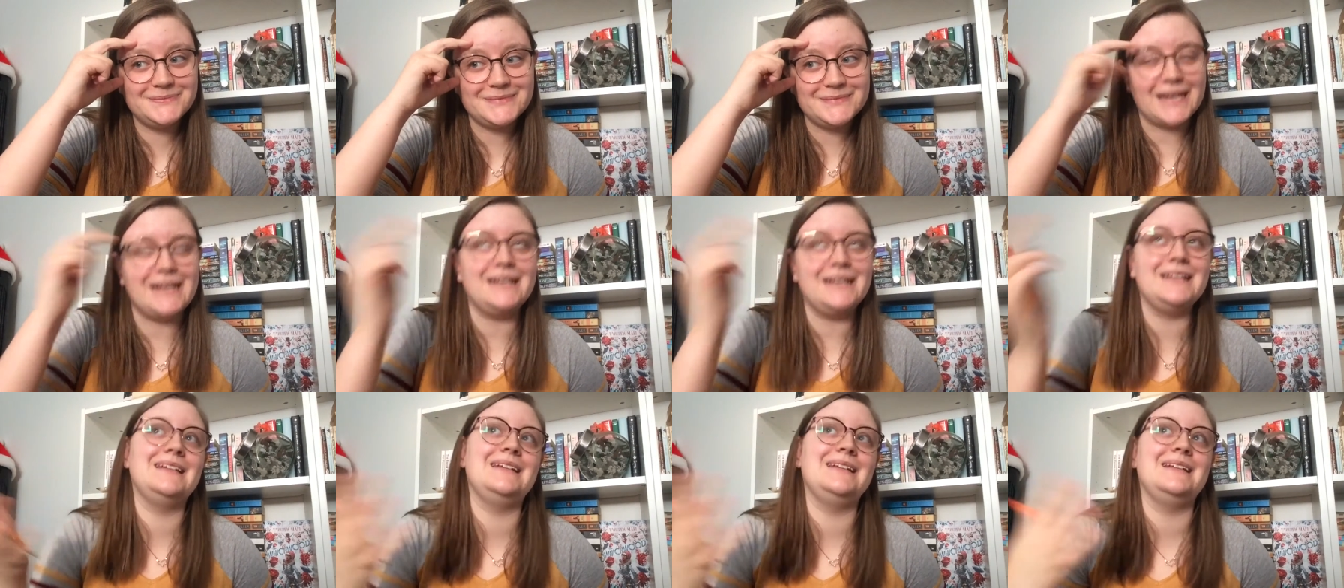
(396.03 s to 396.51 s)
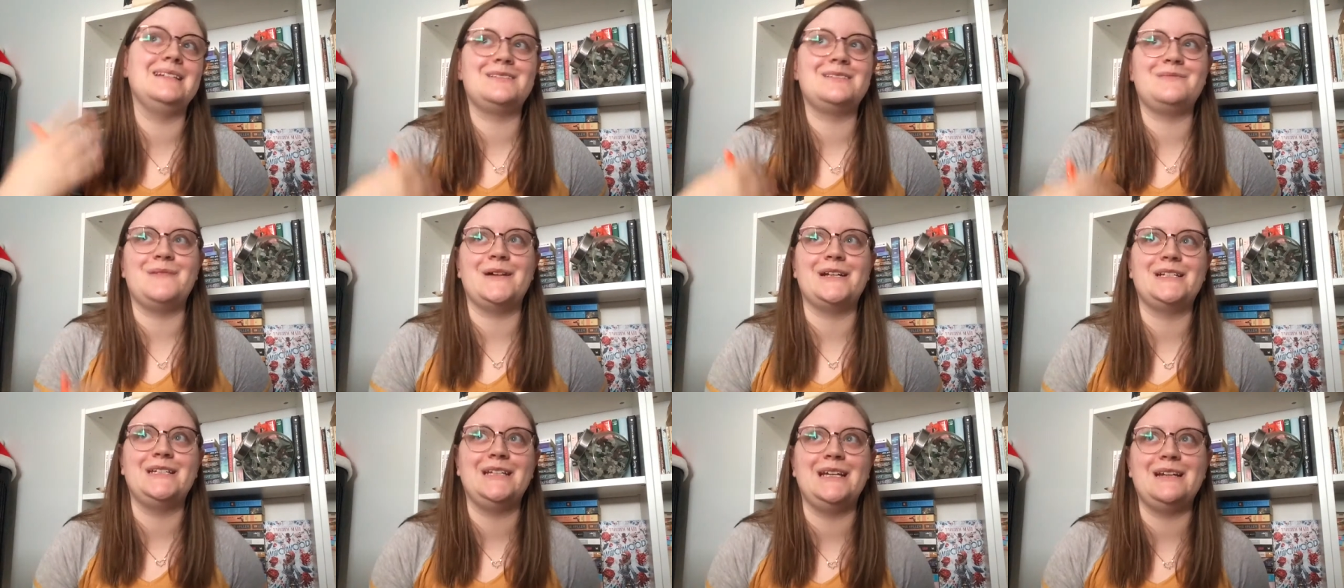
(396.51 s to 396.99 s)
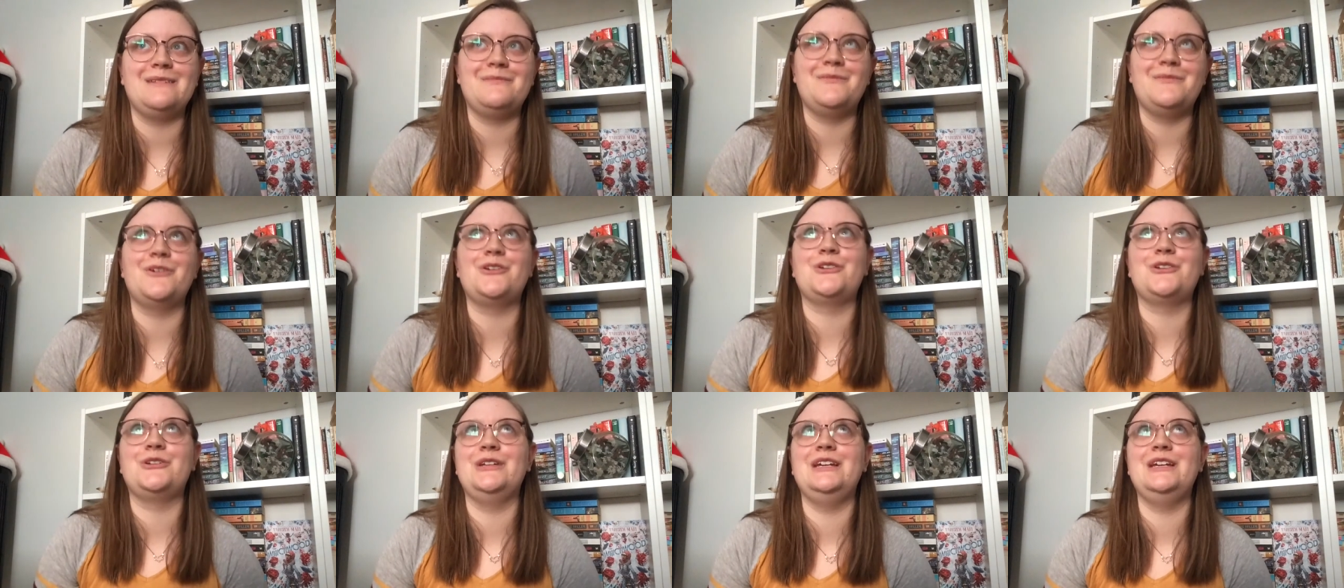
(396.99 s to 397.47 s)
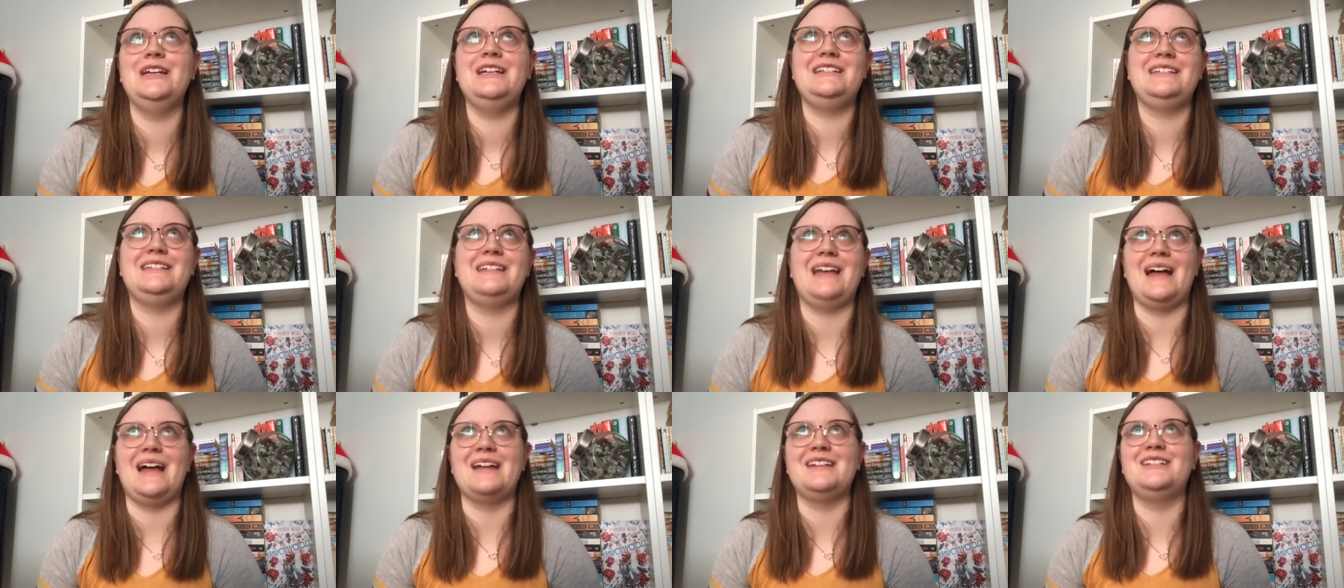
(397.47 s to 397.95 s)
I didn't expect to get emotionally
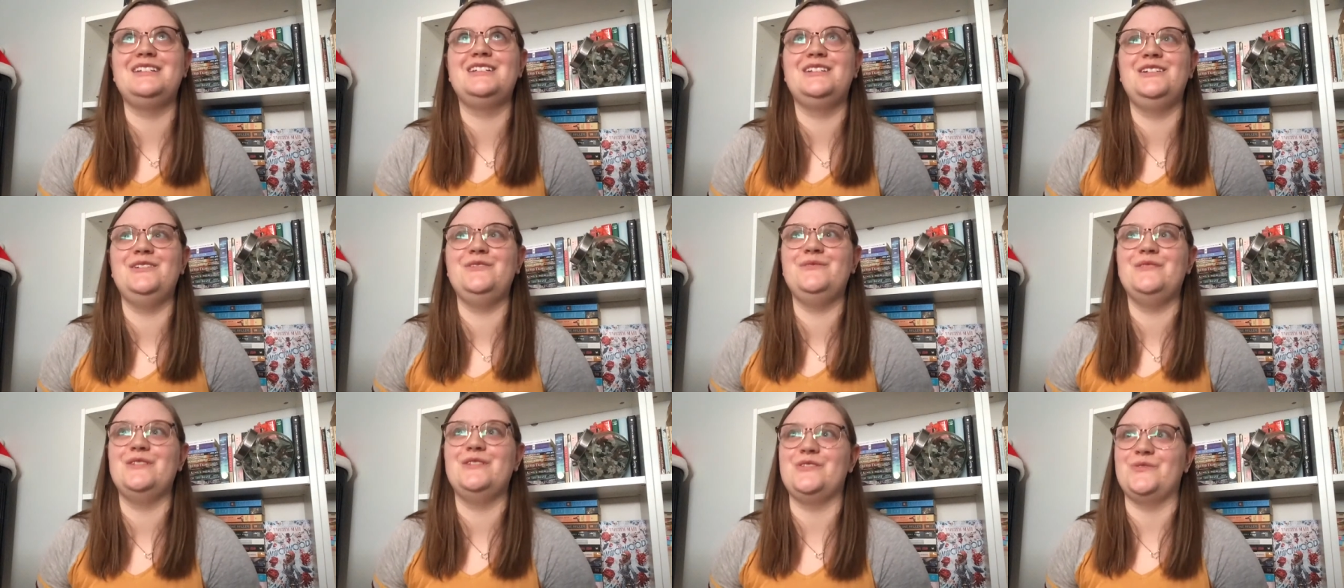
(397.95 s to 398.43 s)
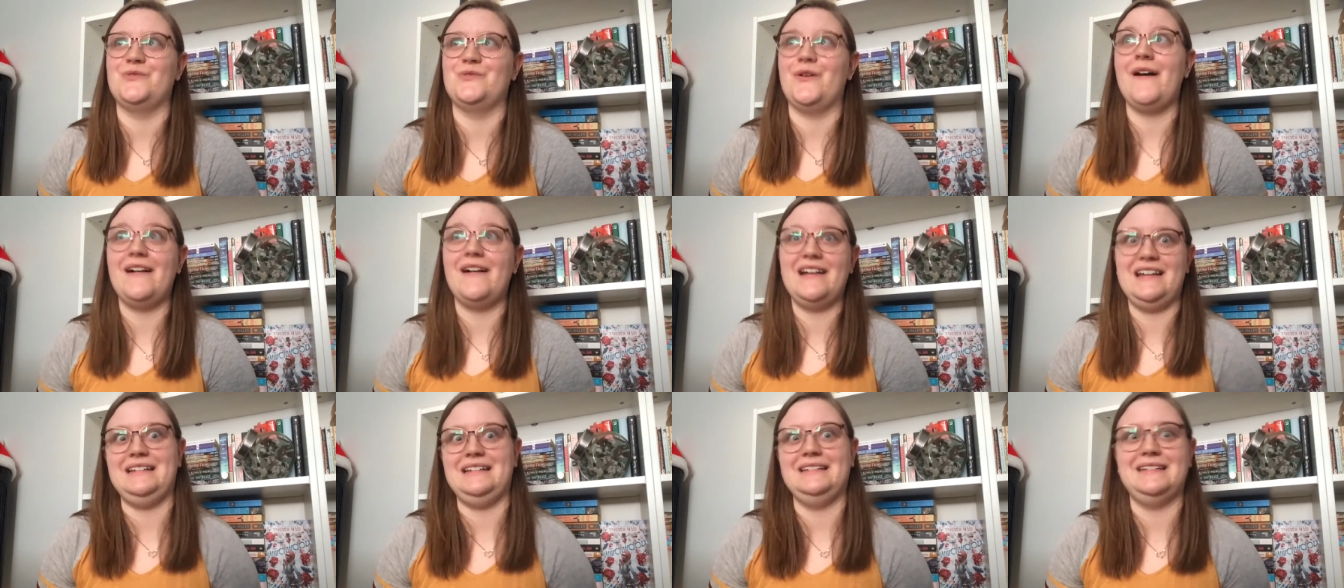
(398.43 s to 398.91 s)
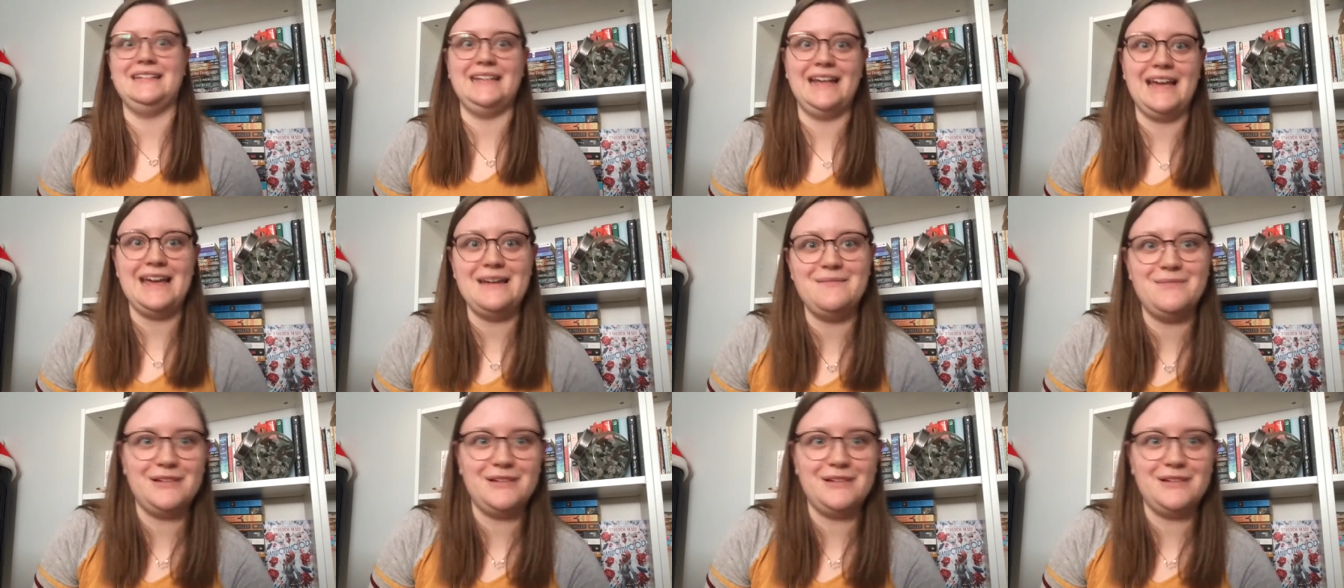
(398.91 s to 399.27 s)
attached to a drawing today,